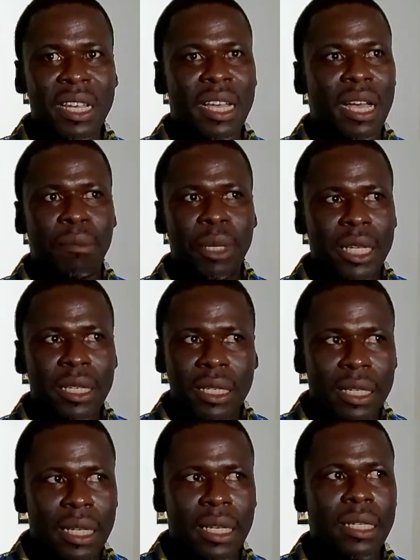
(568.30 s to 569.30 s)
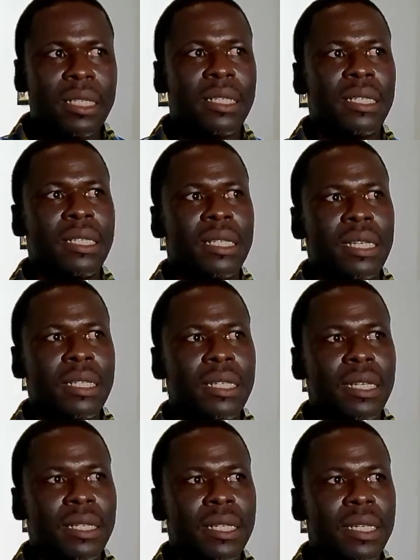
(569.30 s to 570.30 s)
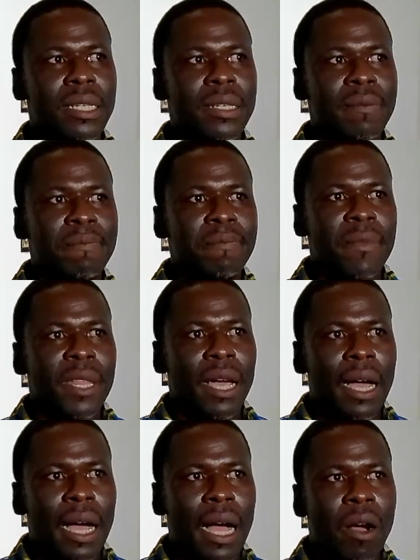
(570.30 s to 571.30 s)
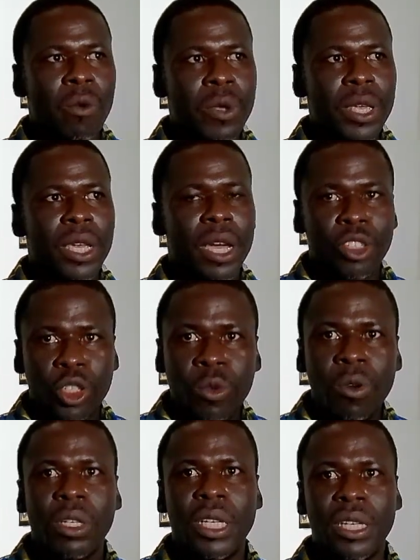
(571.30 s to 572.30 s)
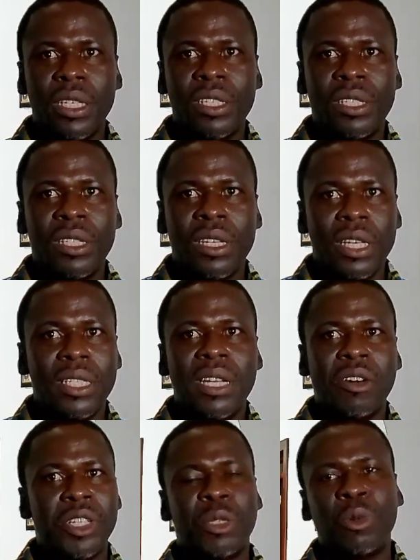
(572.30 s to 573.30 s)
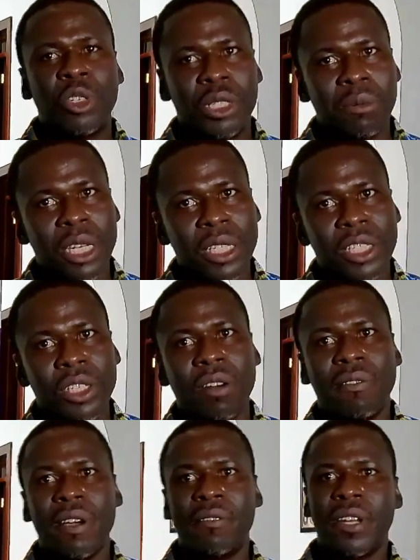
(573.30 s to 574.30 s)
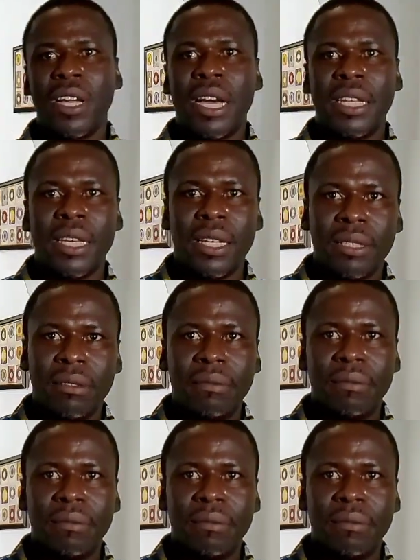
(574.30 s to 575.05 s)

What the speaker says: I mean, it's the how we ensure this is the responsibility of every Ghanaian,